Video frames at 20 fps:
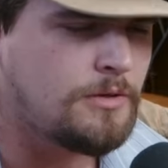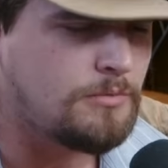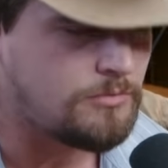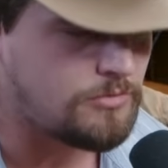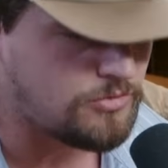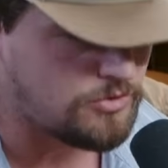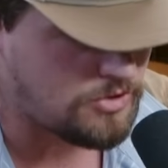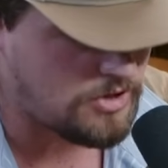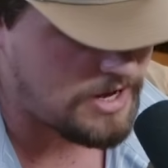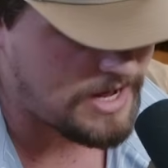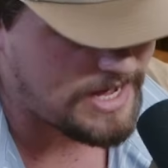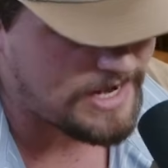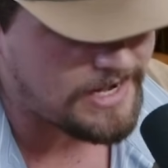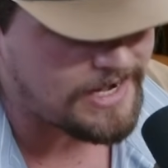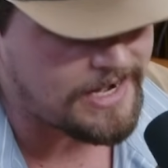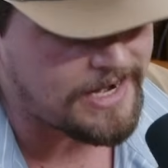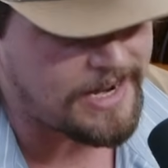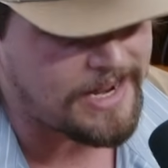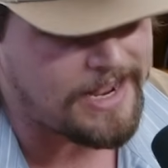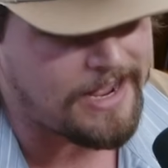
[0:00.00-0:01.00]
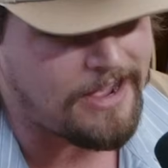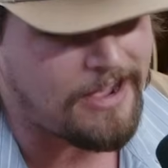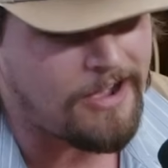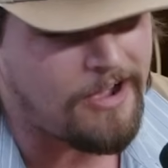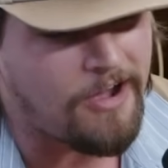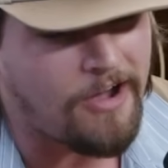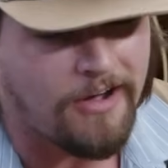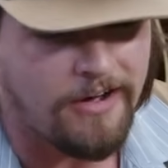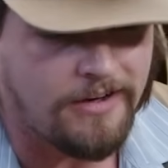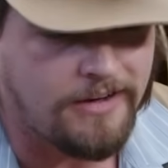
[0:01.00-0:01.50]
But right
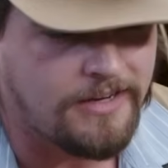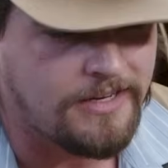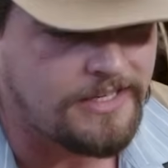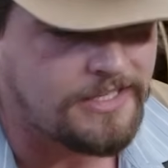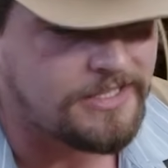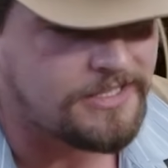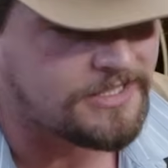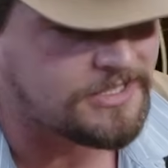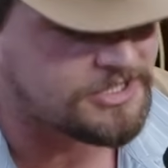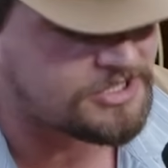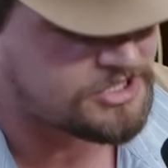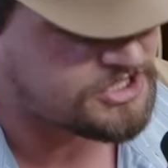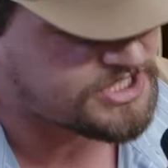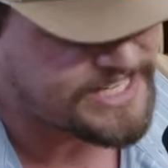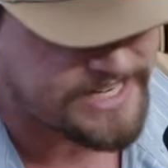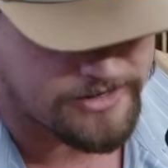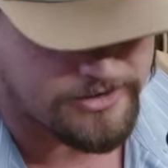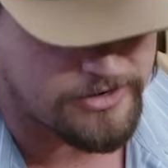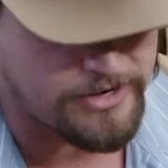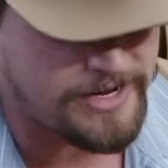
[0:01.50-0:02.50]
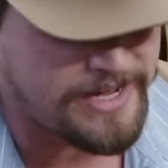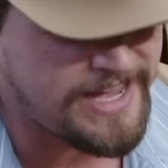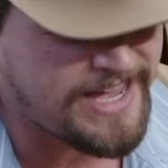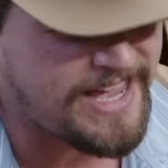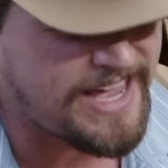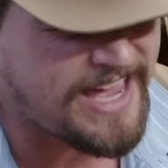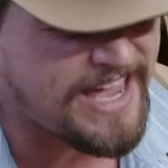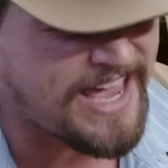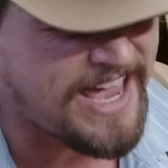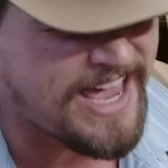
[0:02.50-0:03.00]
now, a
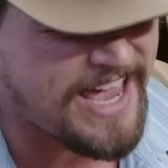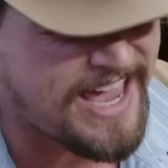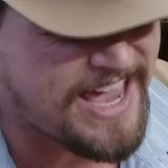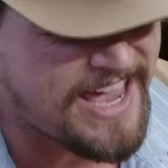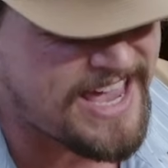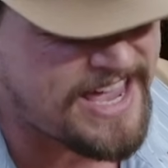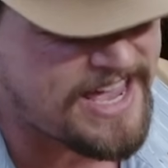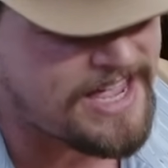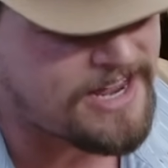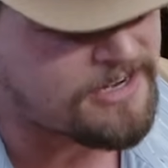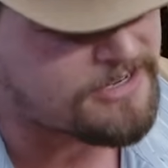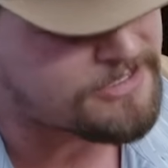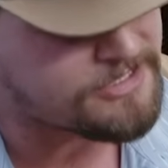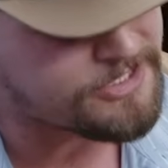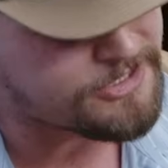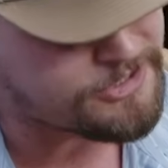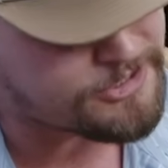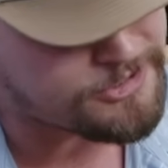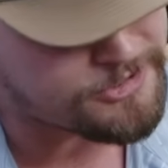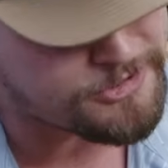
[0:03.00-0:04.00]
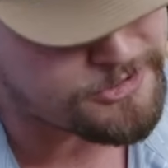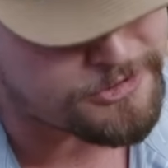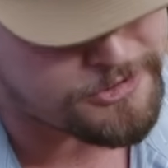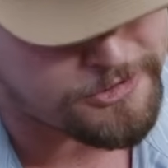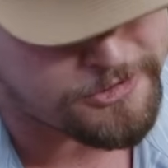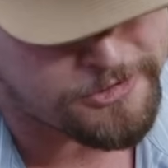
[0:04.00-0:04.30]
cigarette'll do.